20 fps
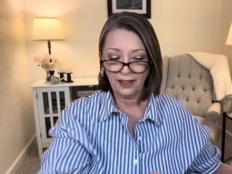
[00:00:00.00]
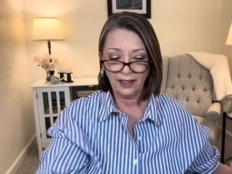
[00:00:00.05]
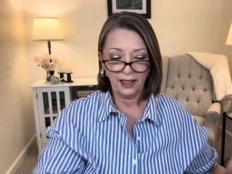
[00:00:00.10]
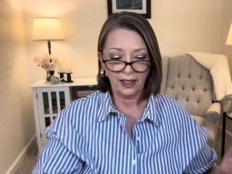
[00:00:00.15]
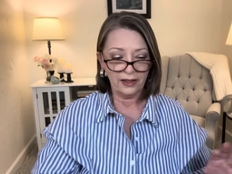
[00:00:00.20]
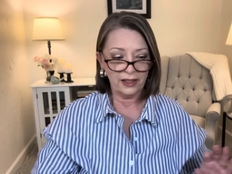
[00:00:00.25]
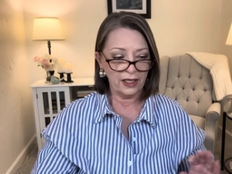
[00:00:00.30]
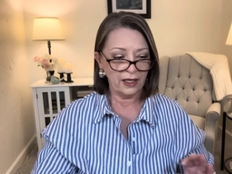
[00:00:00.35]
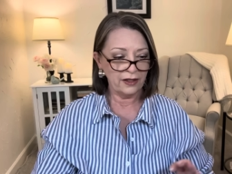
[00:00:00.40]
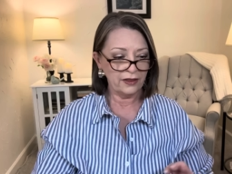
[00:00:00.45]

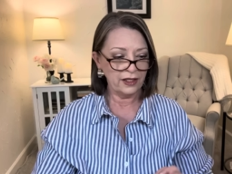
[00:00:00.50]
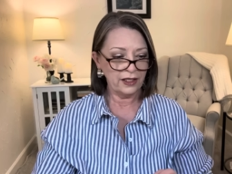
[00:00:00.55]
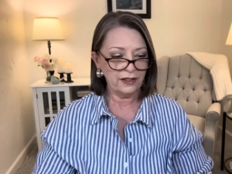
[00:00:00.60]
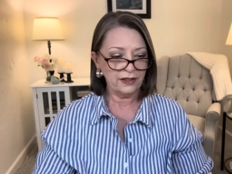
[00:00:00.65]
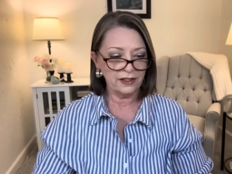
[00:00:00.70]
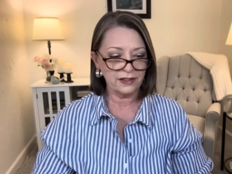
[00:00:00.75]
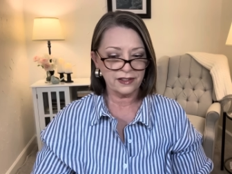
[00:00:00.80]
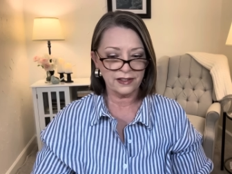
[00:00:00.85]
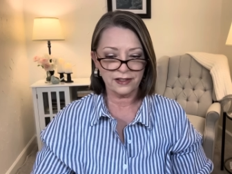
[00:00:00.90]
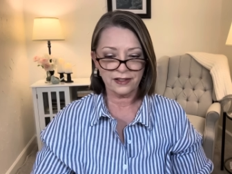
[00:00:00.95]
And then I think
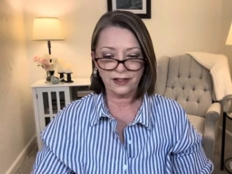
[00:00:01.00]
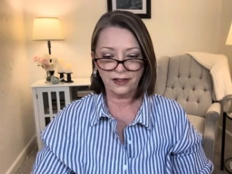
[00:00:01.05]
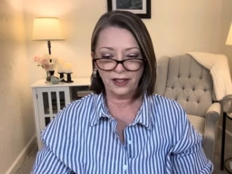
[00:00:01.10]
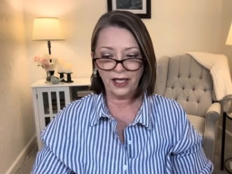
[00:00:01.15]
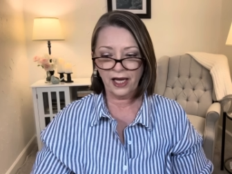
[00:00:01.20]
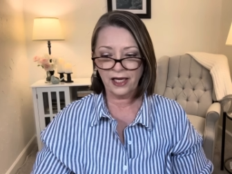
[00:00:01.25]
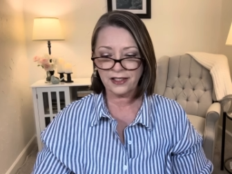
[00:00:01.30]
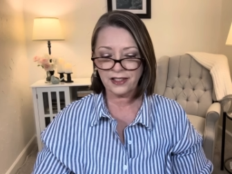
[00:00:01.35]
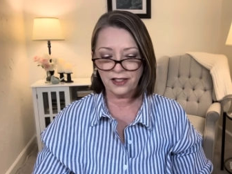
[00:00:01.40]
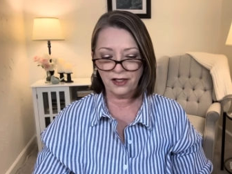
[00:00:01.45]
this is the
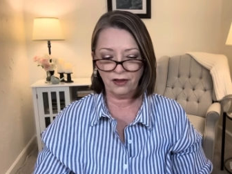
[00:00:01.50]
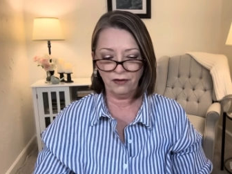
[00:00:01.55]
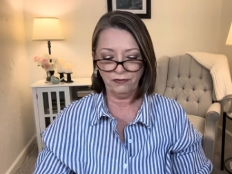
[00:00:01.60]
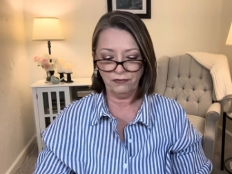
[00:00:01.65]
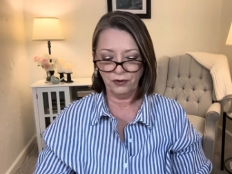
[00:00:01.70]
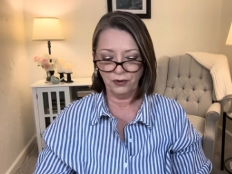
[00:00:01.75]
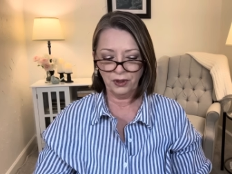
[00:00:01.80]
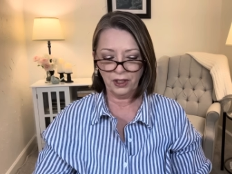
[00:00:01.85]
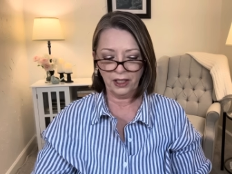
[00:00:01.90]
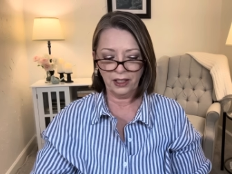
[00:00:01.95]
last of the
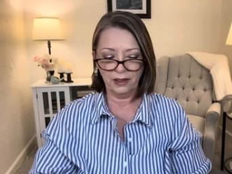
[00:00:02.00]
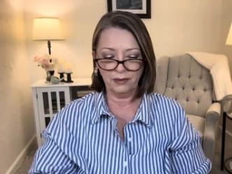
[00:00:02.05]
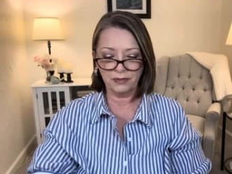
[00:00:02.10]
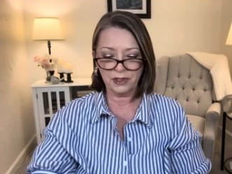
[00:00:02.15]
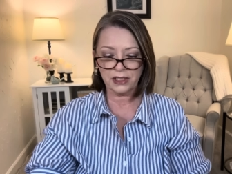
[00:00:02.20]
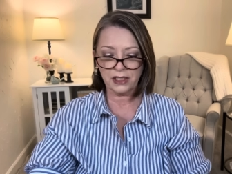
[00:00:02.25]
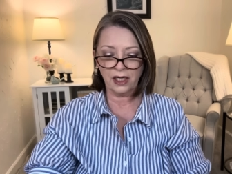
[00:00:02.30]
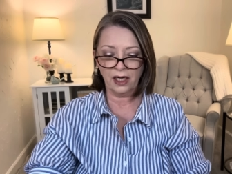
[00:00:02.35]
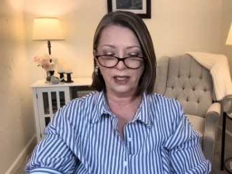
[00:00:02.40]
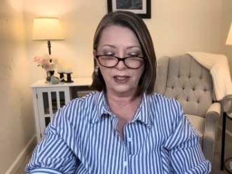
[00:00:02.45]
food
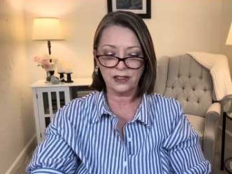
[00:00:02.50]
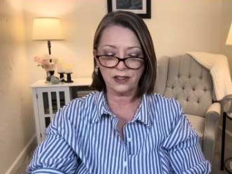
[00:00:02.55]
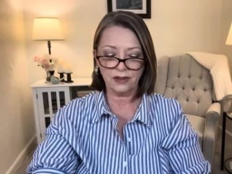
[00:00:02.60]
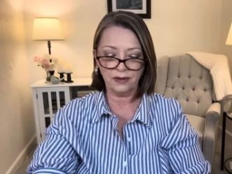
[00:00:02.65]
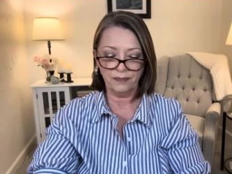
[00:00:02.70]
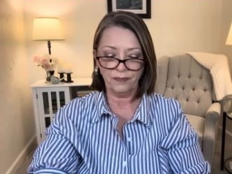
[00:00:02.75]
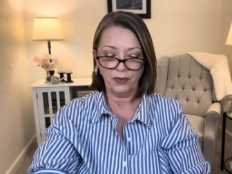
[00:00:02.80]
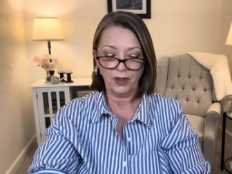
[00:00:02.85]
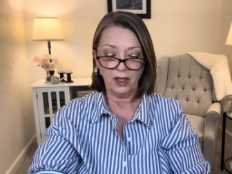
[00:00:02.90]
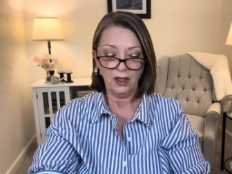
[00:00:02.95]
items, guys.
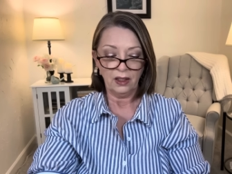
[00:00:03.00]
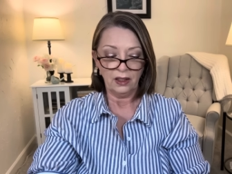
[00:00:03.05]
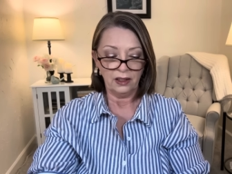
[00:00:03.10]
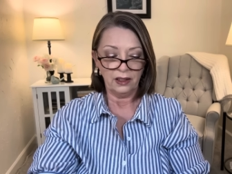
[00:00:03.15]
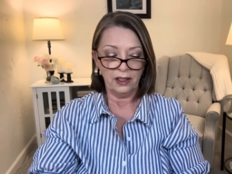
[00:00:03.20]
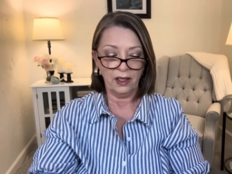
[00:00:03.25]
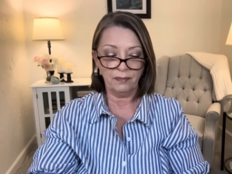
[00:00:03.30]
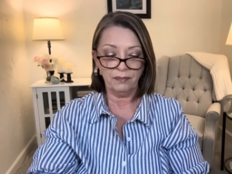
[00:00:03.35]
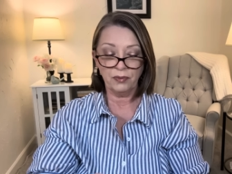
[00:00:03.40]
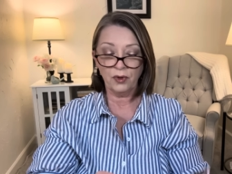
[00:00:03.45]

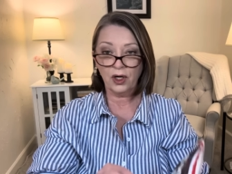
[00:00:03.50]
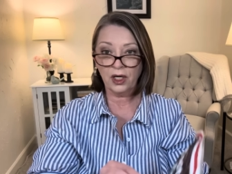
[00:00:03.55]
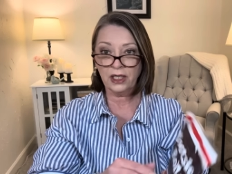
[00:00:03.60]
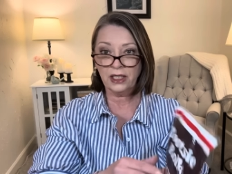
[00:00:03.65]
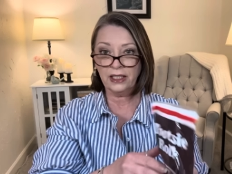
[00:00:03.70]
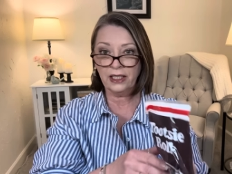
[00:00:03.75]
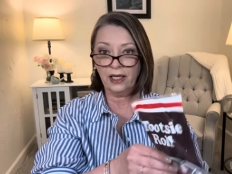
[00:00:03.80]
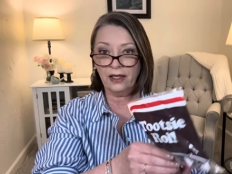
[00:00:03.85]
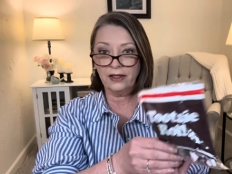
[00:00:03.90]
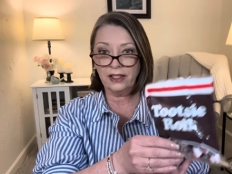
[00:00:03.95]
Yep,
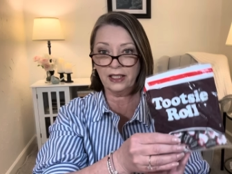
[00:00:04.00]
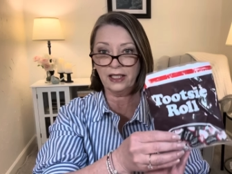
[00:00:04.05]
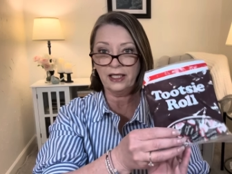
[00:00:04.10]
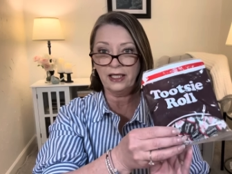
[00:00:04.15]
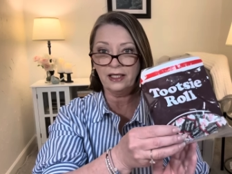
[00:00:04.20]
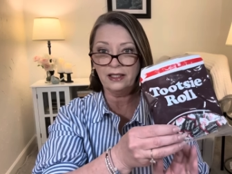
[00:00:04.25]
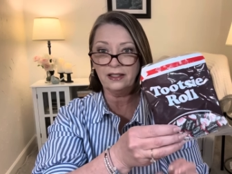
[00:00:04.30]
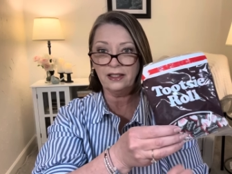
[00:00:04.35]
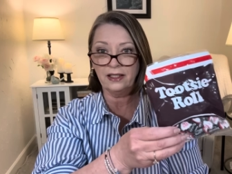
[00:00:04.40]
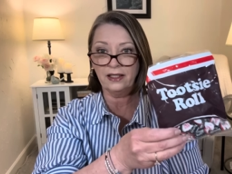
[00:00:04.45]
walking down the
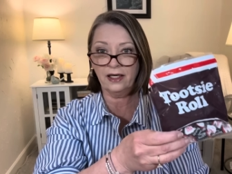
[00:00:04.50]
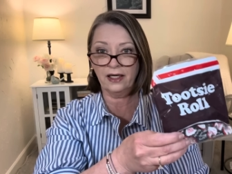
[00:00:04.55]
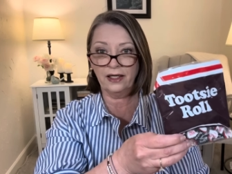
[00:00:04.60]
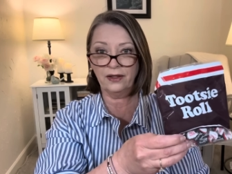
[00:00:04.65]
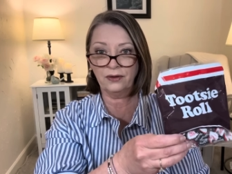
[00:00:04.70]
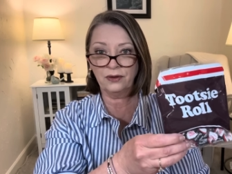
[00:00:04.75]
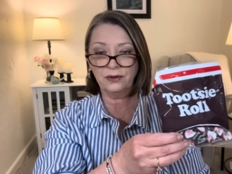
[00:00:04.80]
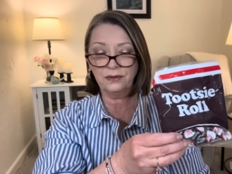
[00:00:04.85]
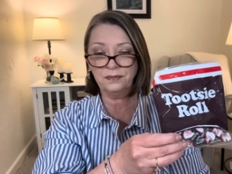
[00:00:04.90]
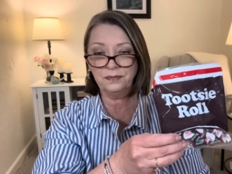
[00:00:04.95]
candy
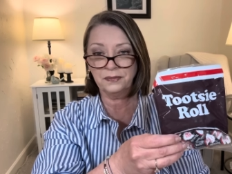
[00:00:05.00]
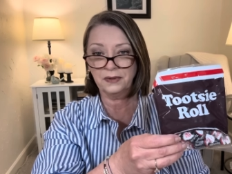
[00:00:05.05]
aisle.